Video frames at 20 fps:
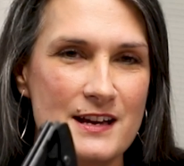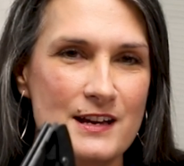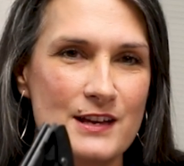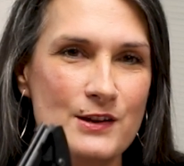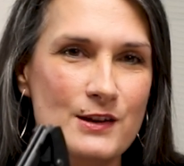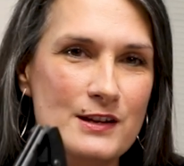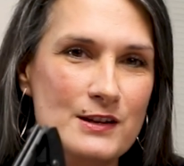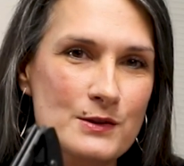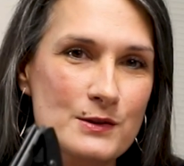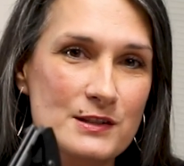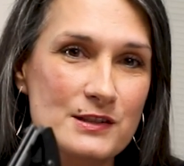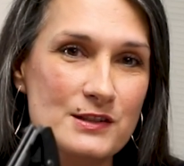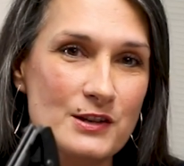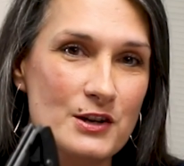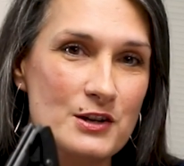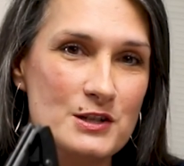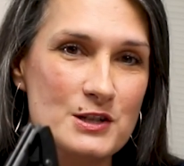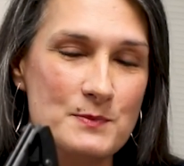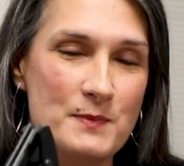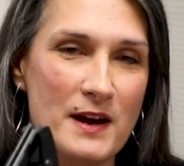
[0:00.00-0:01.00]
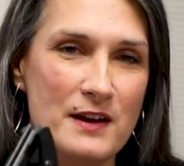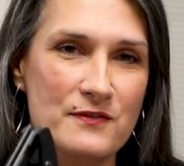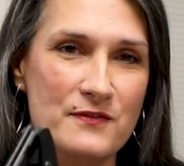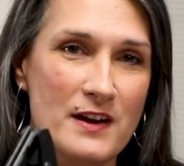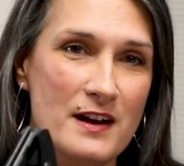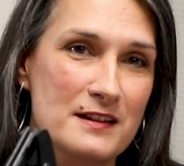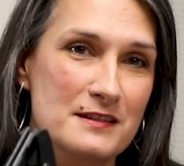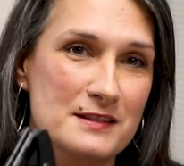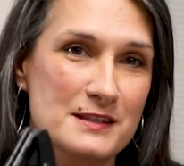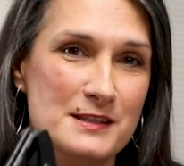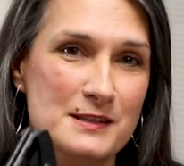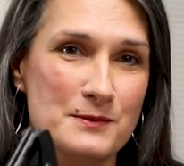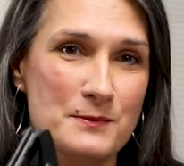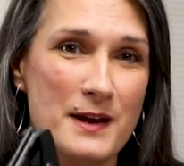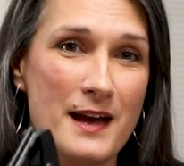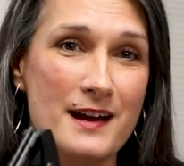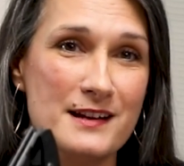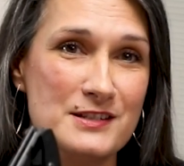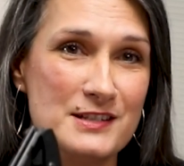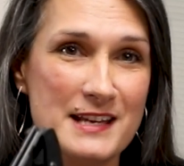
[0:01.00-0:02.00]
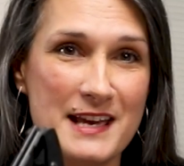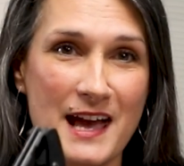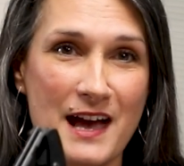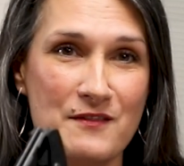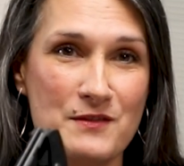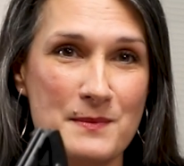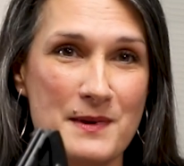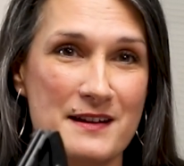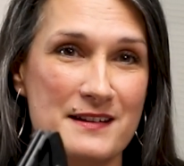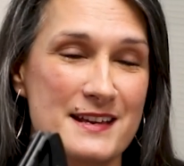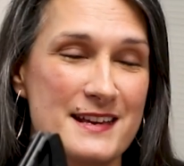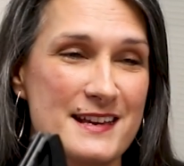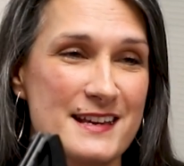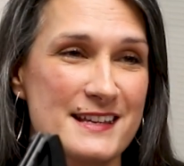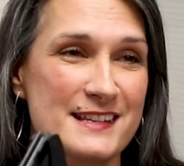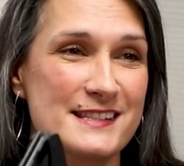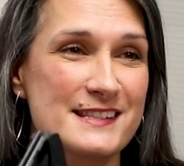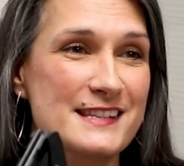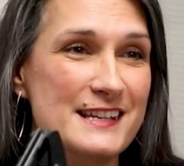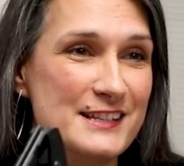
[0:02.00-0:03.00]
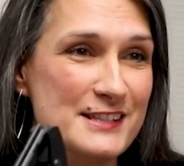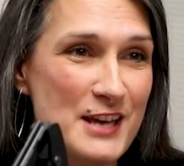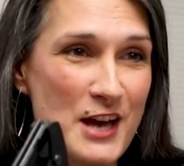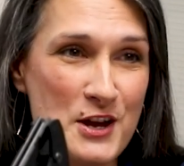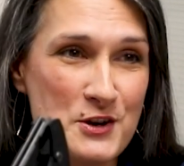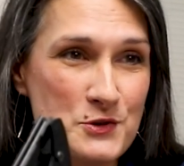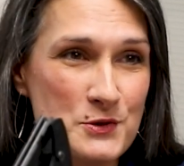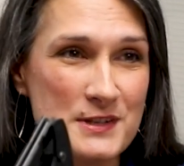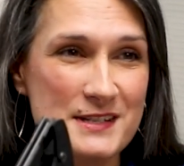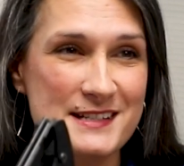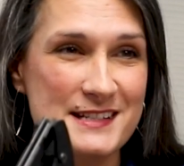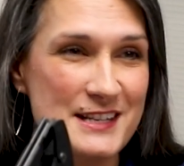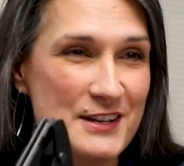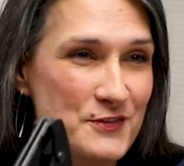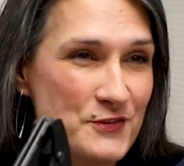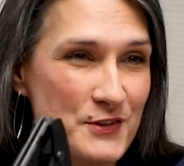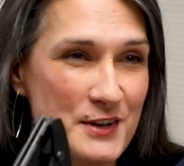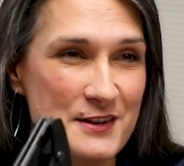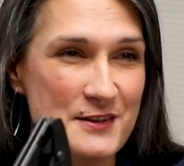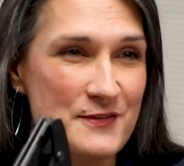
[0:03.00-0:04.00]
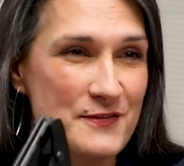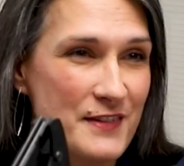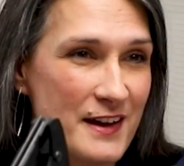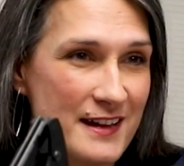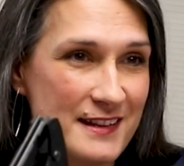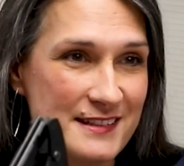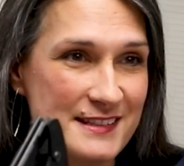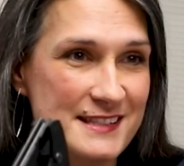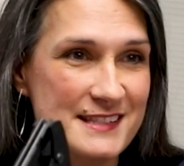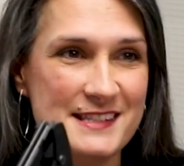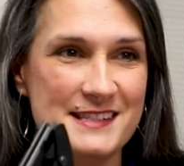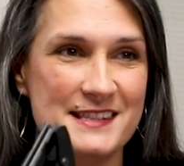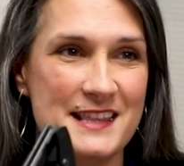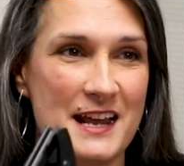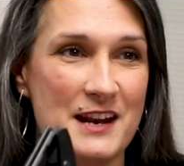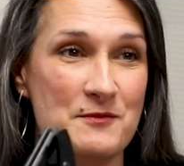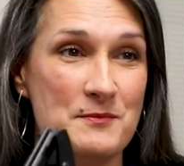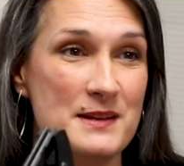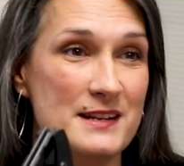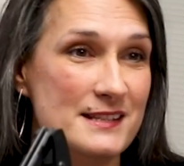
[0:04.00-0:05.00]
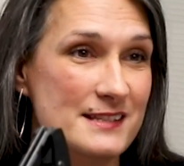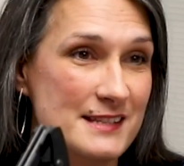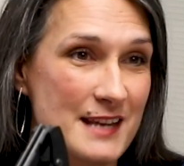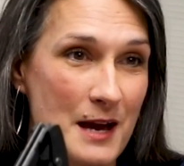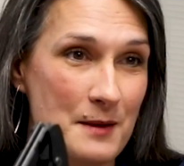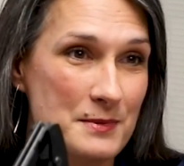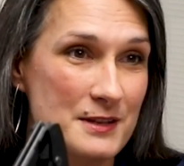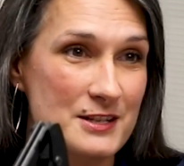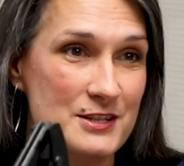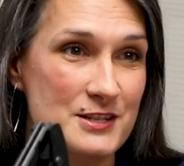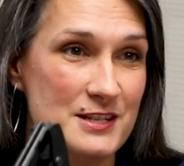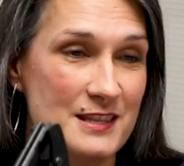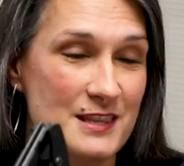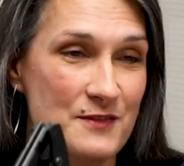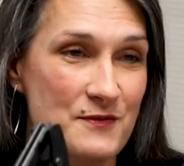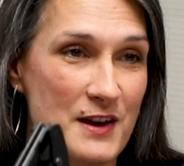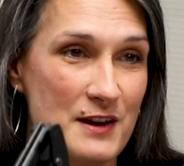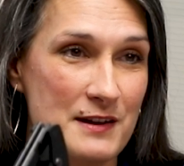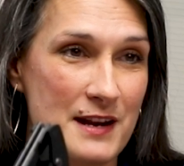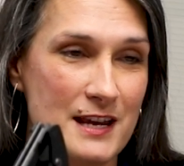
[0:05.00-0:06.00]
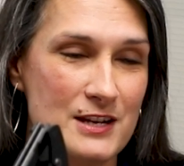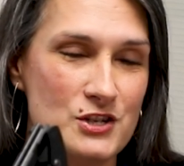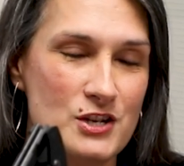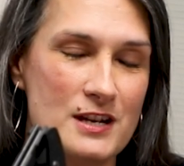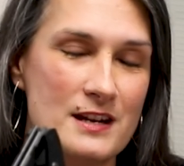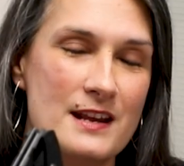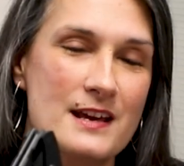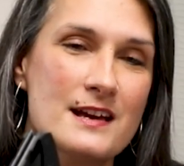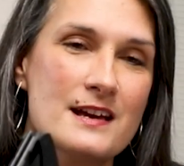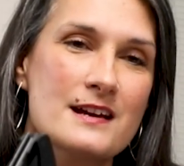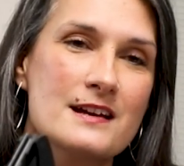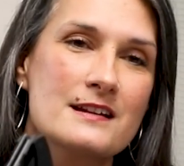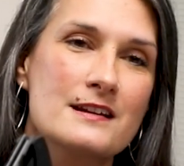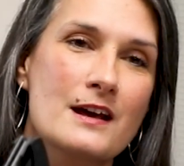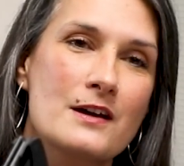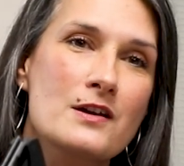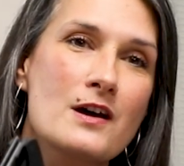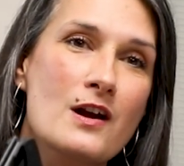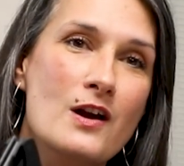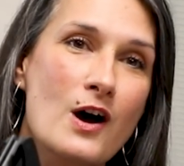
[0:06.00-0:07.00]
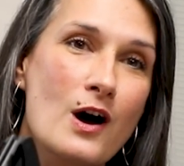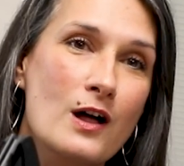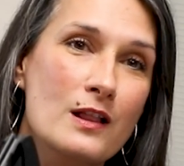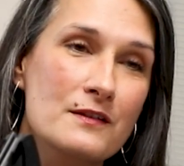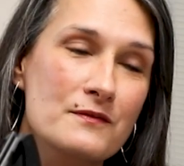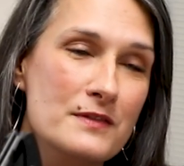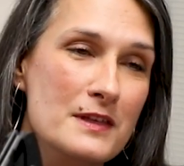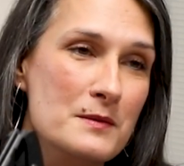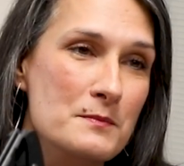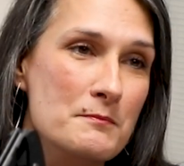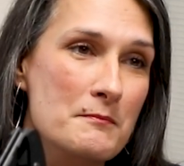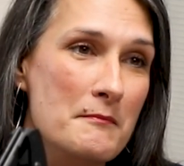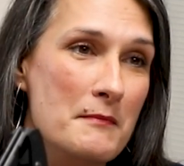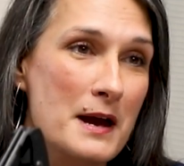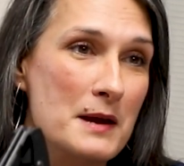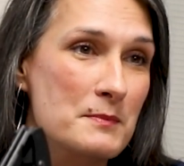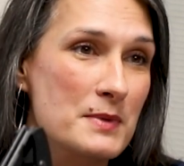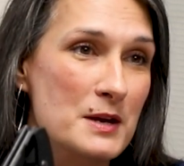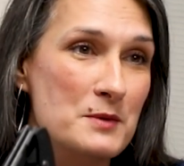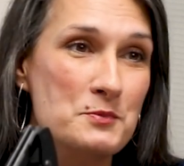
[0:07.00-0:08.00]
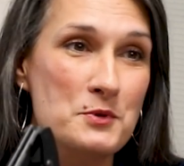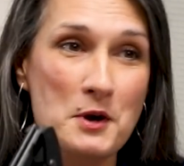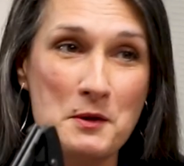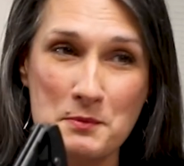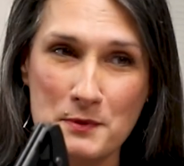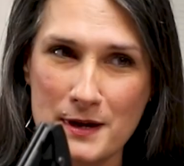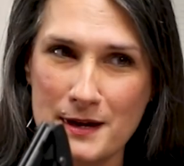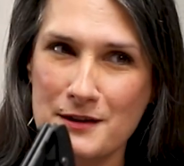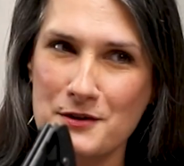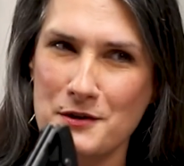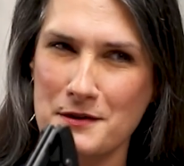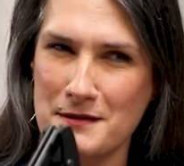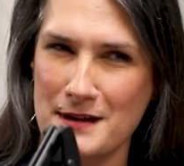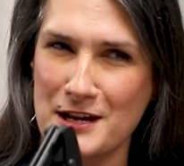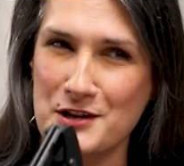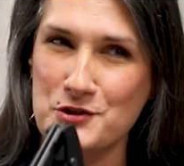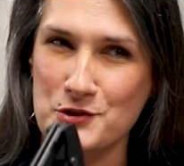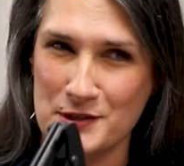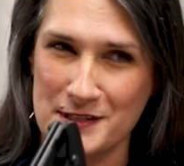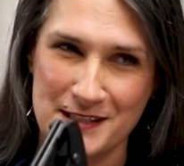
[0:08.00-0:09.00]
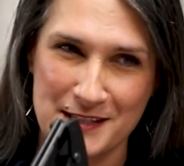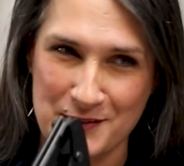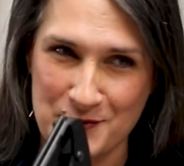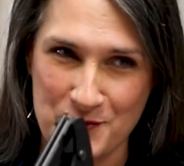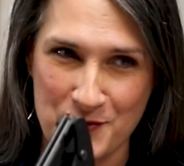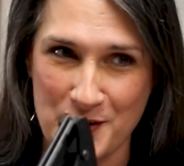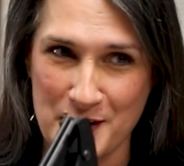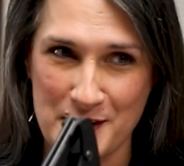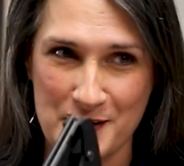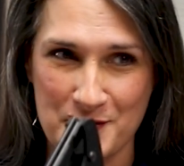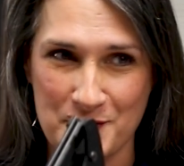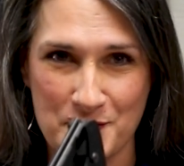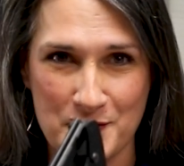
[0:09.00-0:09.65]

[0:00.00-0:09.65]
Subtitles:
You can do a search by funds. We actually have about 600 different funds that have been established at the foundation. Now, not all of them might be appropriate or interested for you.